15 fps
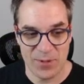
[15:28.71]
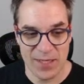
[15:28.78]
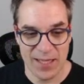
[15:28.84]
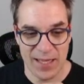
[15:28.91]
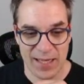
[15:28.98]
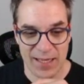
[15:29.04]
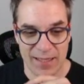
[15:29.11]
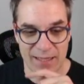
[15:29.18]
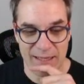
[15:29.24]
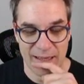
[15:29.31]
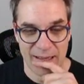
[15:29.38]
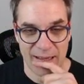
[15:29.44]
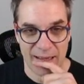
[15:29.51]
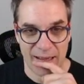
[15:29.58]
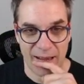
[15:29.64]
weekend,
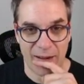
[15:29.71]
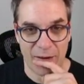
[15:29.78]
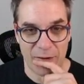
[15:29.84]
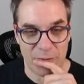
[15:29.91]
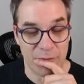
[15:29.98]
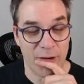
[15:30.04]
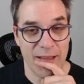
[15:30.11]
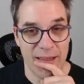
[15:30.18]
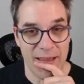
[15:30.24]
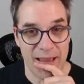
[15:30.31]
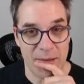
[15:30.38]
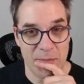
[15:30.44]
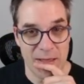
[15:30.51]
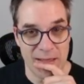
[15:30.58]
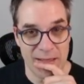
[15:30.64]
on
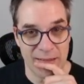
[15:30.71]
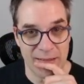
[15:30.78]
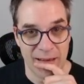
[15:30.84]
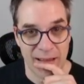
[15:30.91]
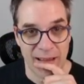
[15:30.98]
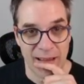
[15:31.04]
Friday, I mean,